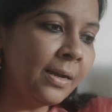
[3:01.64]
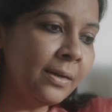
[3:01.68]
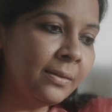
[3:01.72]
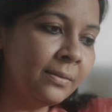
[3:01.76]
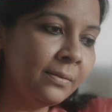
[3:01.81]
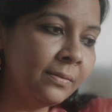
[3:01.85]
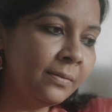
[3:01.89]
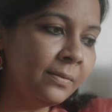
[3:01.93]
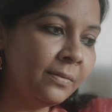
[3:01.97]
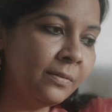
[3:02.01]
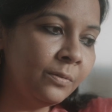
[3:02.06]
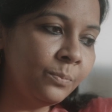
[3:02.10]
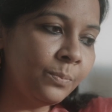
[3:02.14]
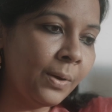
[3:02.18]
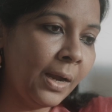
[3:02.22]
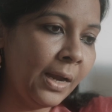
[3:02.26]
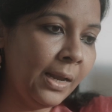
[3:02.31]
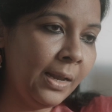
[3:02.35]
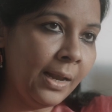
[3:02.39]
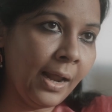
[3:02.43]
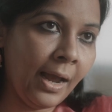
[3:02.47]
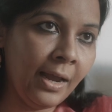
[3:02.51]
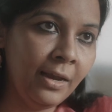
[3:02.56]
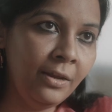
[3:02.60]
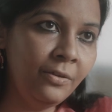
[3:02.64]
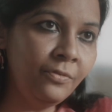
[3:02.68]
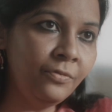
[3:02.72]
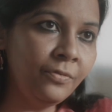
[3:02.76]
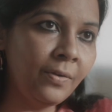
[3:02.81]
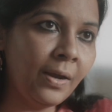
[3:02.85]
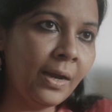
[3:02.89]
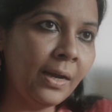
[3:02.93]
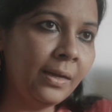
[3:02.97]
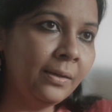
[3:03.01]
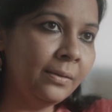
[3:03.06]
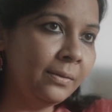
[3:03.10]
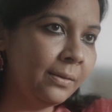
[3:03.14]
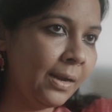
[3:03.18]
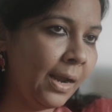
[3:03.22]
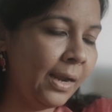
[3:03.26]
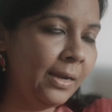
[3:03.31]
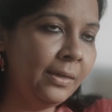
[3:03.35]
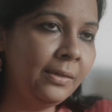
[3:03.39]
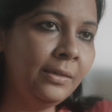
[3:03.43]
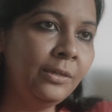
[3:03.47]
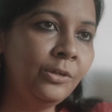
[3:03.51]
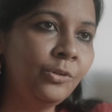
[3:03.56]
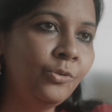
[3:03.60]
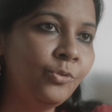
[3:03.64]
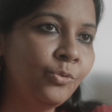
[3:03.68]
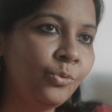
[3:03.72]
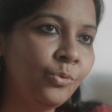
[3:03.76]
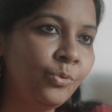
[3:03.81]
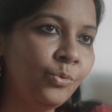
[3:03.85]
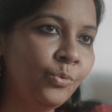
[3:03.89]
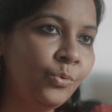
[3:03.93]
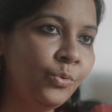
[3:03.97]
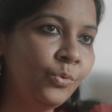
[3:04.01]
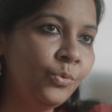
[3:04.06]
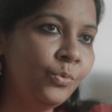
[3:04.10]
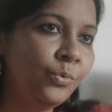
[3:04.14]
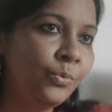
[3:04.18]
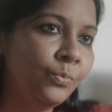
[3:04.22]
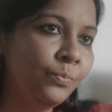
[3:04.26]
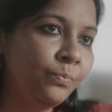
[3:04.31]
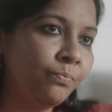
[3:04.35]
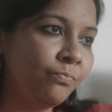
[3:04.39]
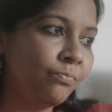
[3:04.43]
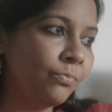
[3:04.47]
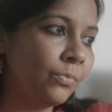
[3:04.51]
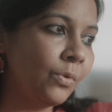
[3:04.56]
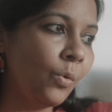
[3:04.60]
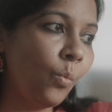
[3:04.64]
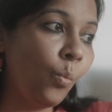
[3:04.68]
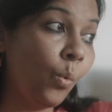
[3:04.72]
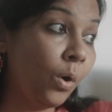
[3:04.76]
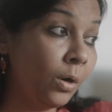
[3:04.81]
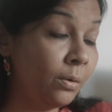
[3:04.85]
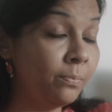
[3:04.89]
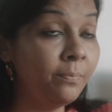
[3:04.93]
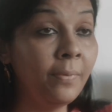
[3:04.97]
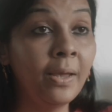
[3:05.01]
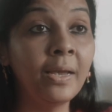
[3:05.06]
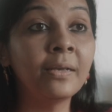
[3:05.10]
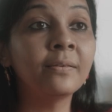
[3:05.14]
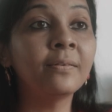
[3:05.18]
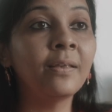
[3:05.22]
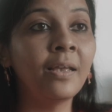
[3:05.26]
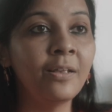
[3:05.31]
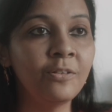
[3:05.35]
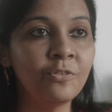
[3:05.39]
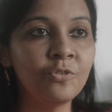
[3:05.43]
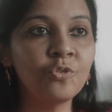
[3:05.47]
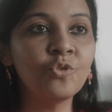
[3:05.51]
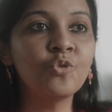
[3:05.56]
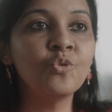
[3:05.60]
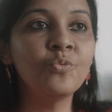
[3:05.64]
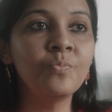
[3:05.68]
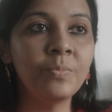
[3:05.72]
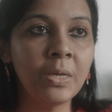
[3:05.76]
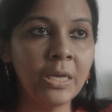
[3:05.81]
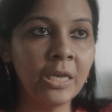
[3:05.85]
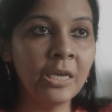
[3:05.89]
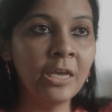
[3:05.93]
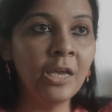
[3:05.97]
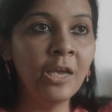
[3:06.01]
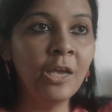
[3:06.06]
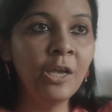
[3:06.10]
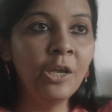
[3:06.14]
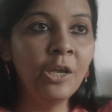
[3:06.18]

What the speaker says: that this is my life and I need to do what makes sense to me.